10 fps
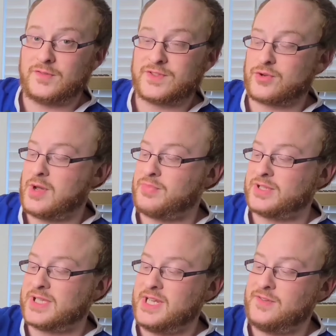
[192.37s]
so I
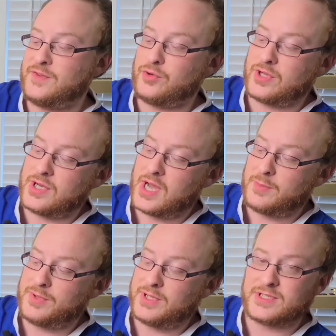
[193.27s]
believe you can
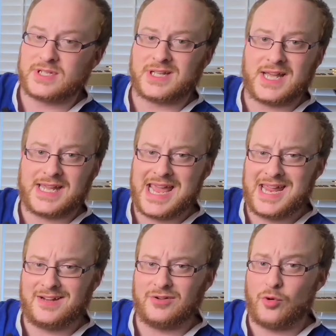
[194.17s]
up it to like
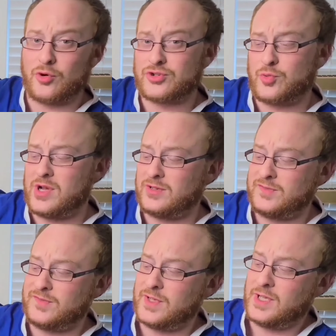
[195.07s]
8 or
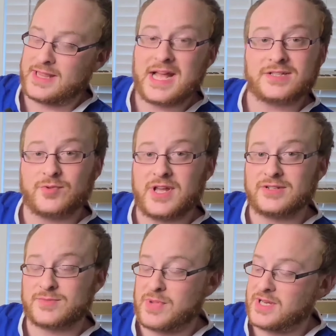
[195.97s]
12, and that's
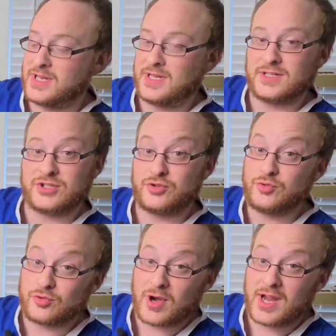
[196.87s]
without spending
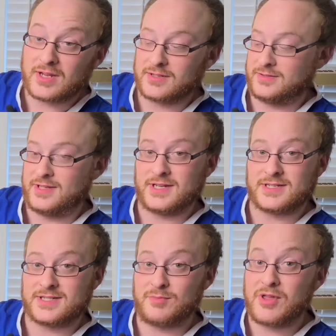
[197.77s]
$2,000
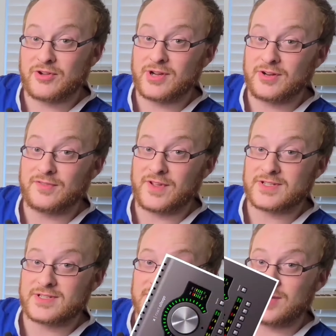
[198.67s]
like some other
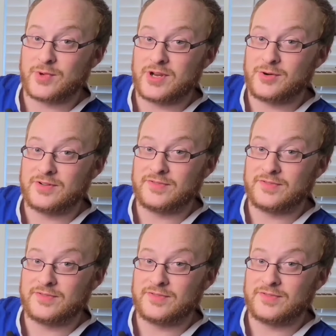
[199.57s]
interfaces that we know of.